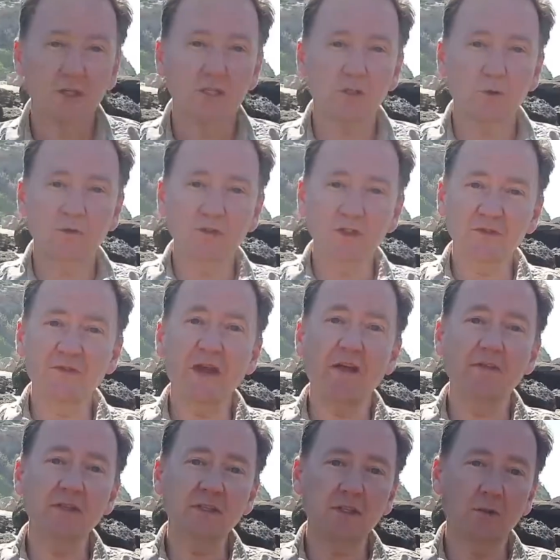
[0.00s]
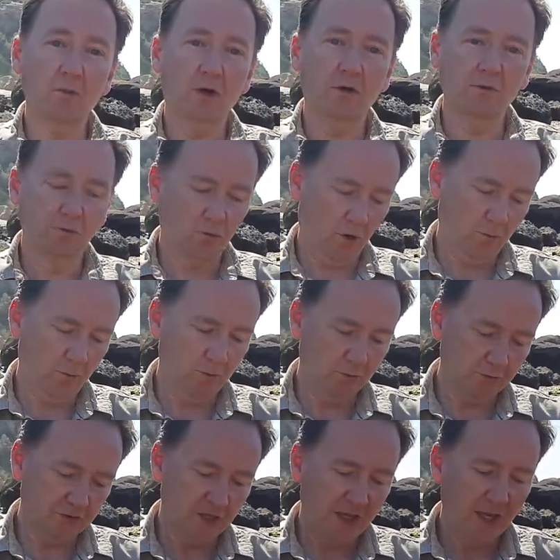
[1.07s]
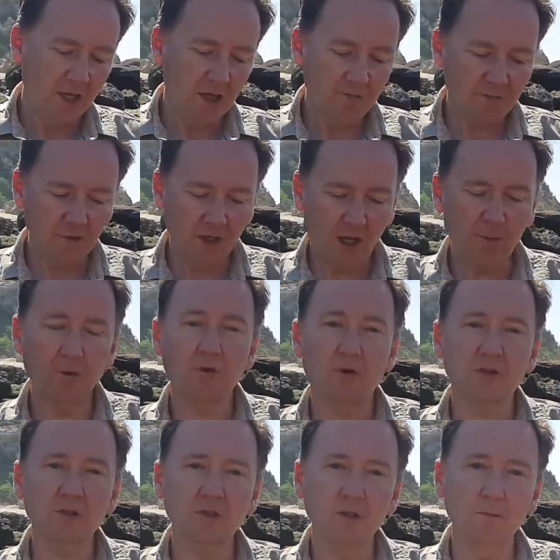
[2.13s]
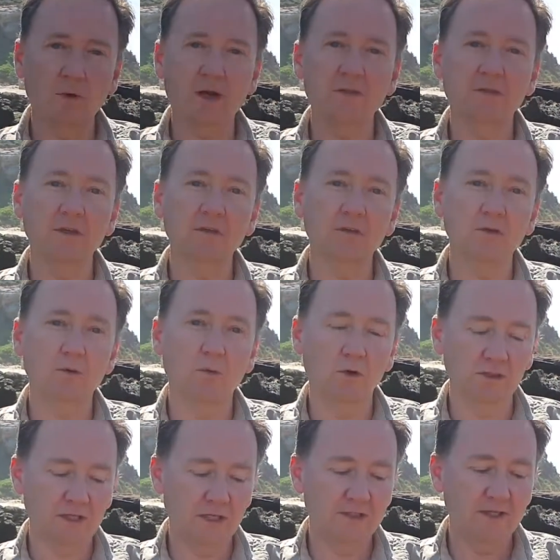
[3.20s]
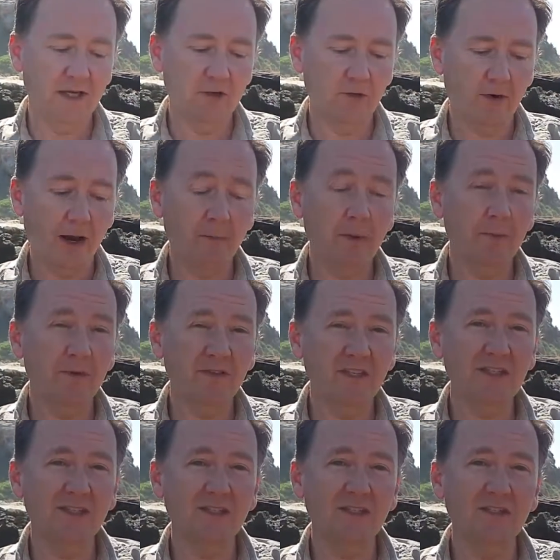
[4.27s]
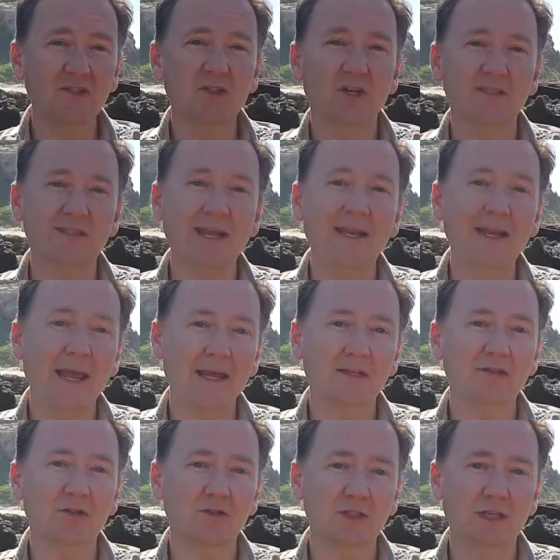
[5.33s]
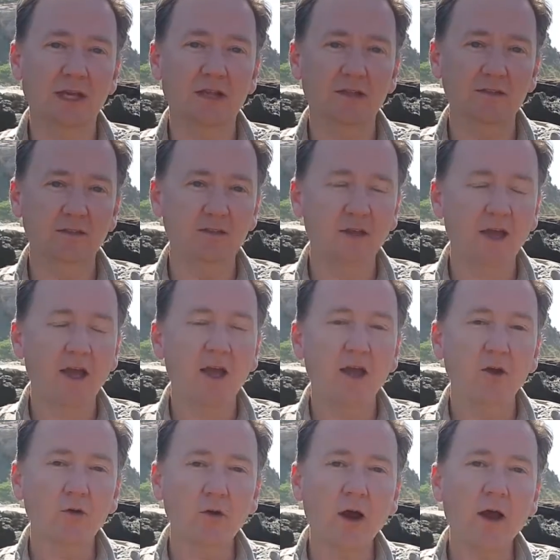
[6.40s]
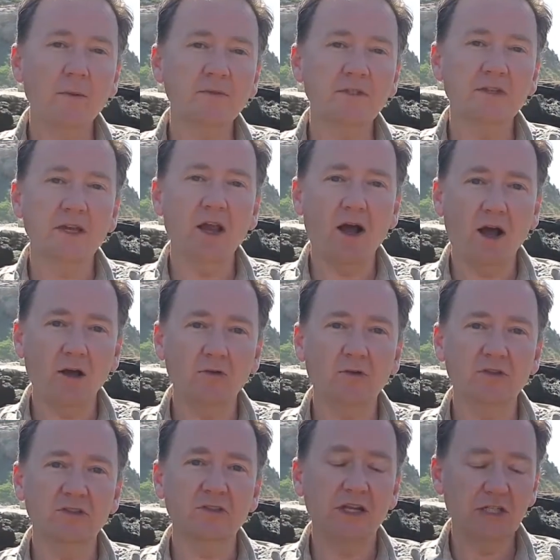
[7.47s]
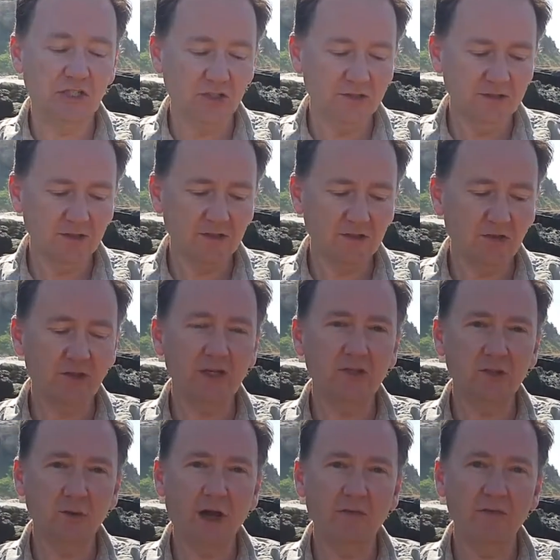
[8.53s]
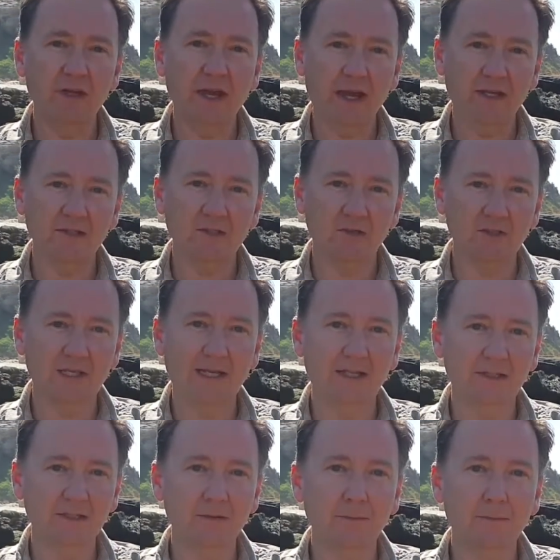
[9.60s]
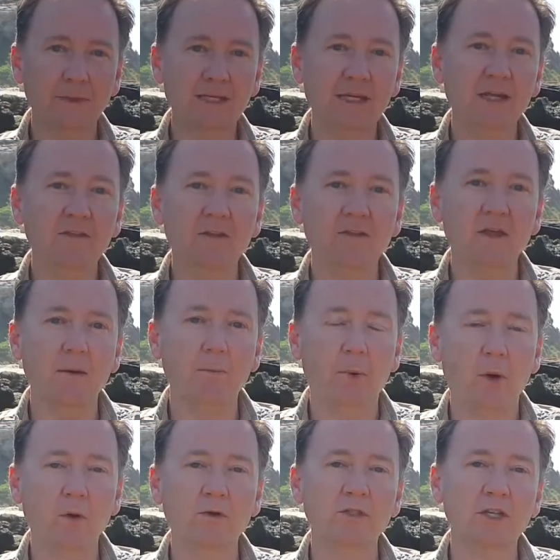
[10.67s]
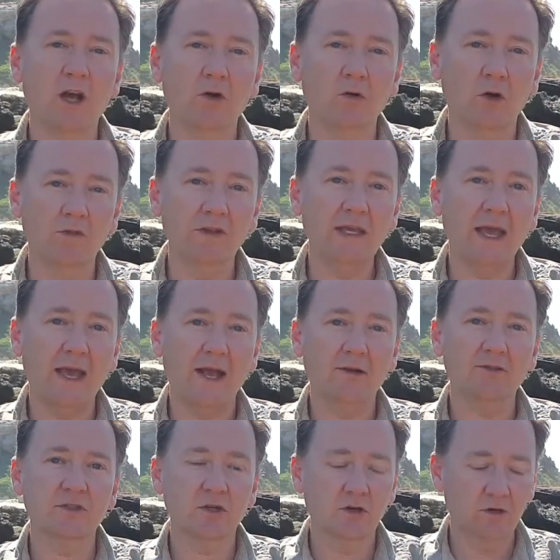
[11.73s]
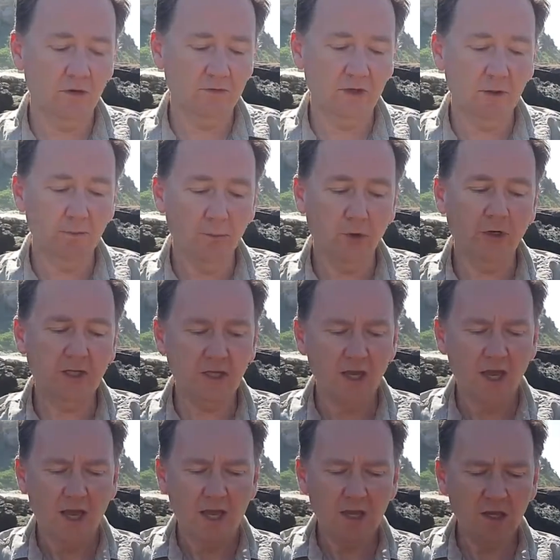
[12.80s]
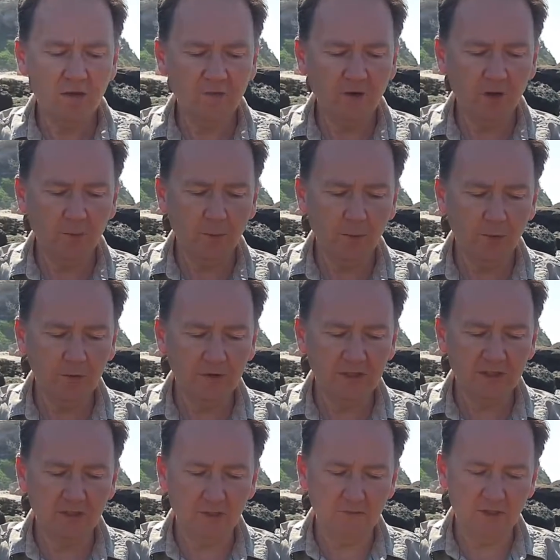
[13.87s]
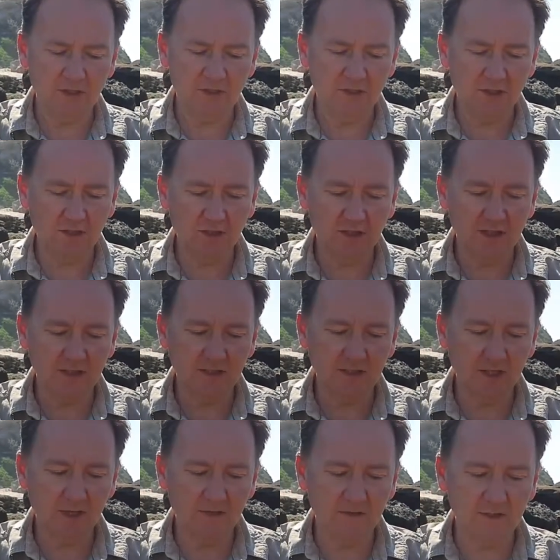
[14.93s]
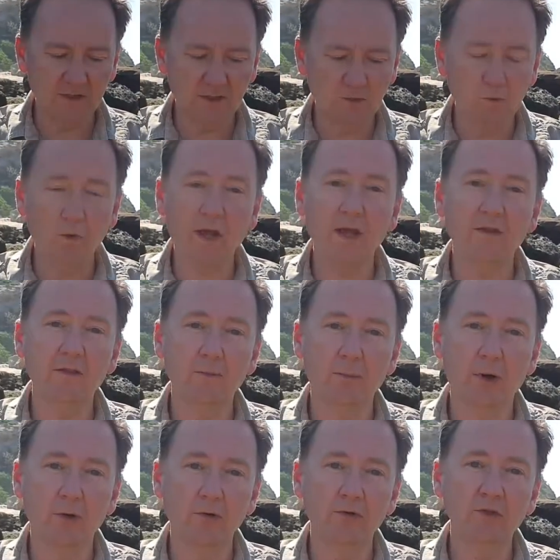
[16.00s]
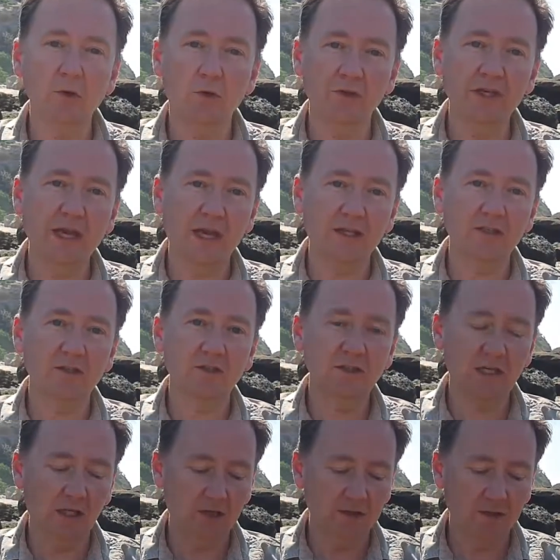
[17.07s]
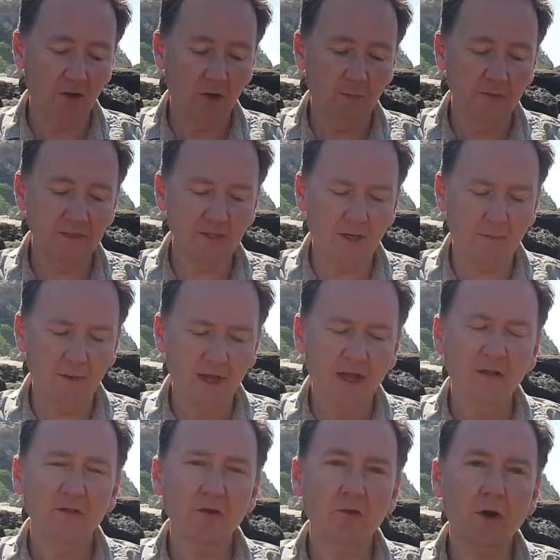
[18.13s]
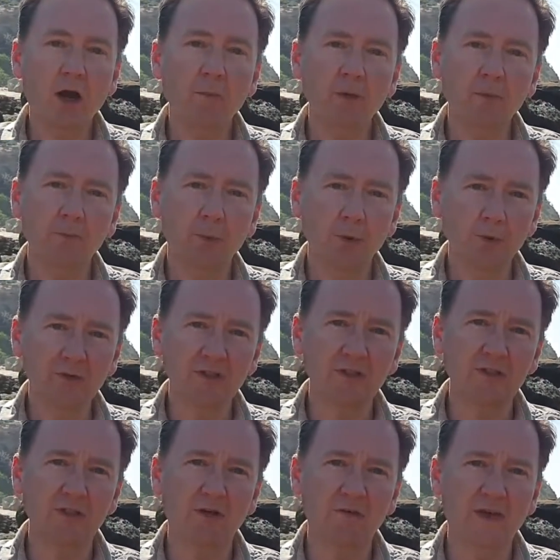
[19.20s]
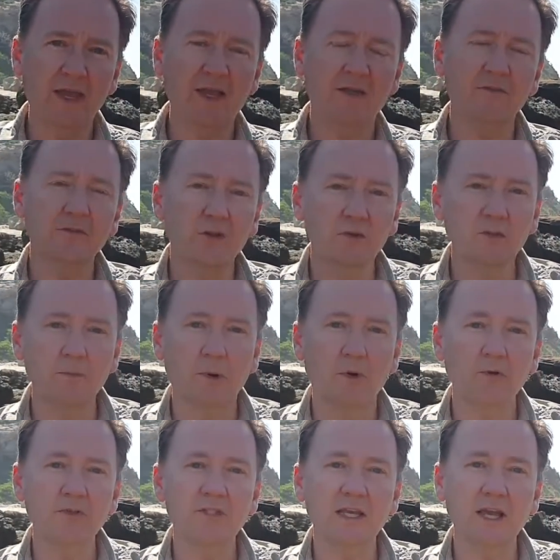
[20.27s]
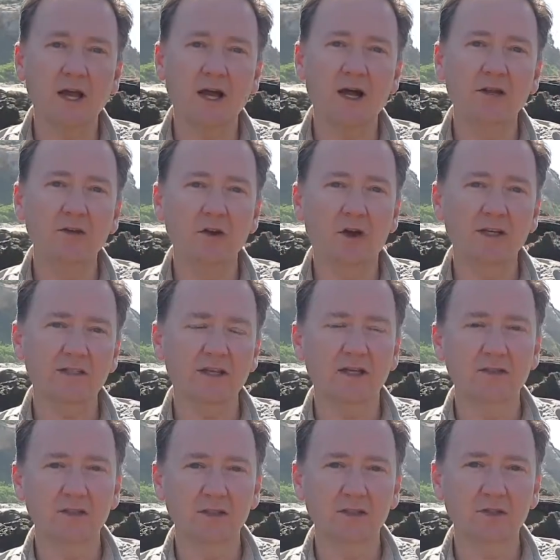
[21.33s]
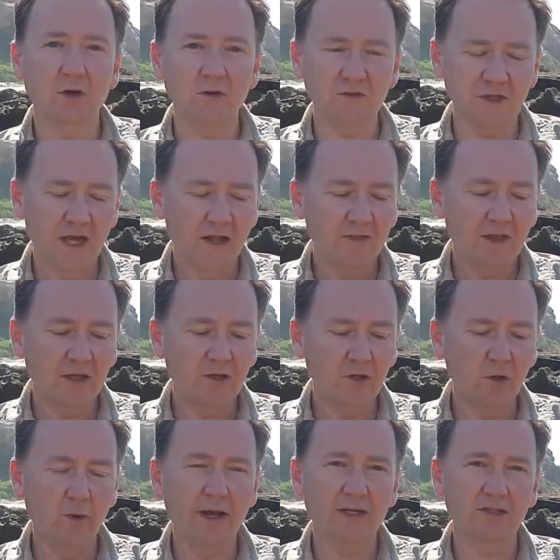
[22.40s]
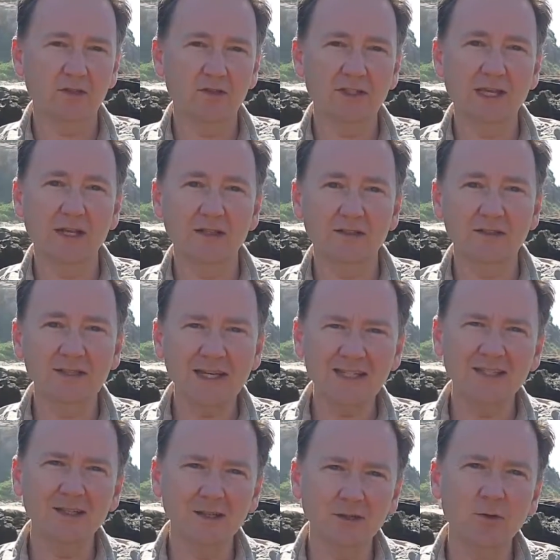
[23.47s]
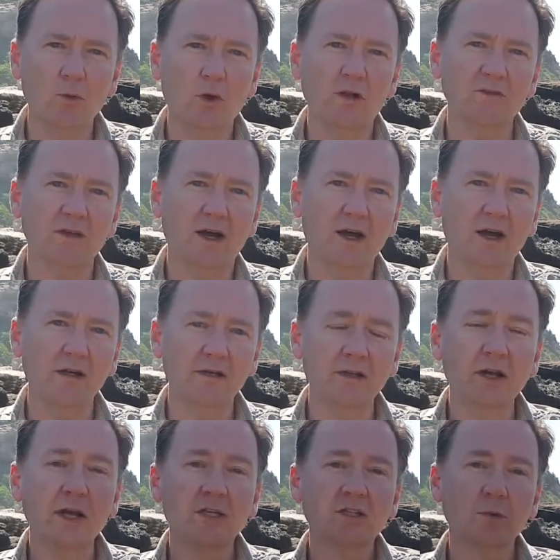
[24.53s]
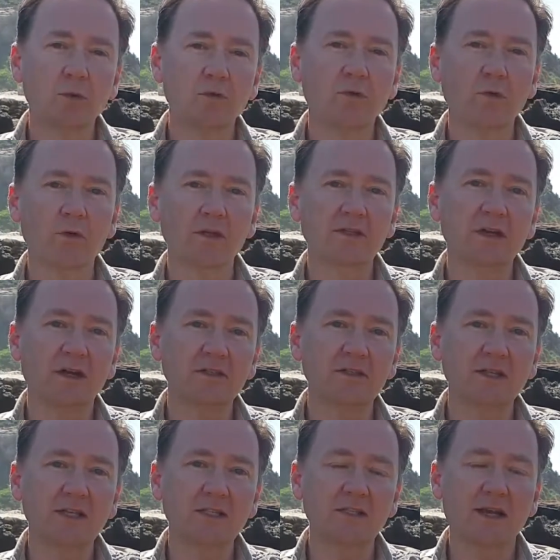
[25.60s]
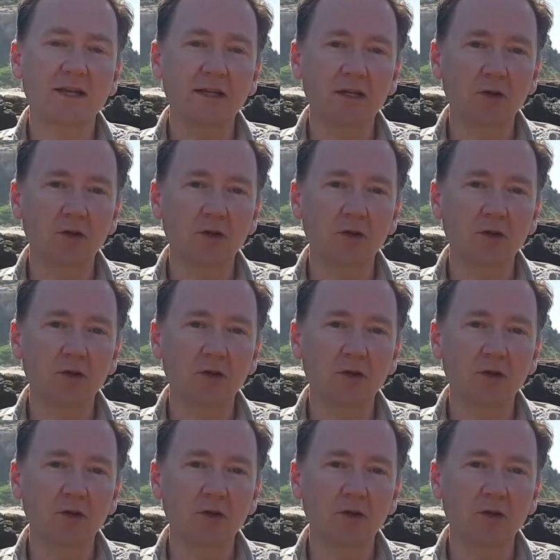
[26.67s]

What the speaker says: So we've just found this in one of the rock pools. If you came across it you might think that it was a dead crab, but this is just an exoskeleton. Crabs, they are crustaceans, so they do have an exoskeleton, meaning that their bones are on the outside of their body. If I pull this up just here, you can see this is where the bones or the exoskeleton opens up. The crab, it pulls itself out. Those bones, they are nice and soft. That new exoskeleton takes a little while to harden, so before it does, they suck in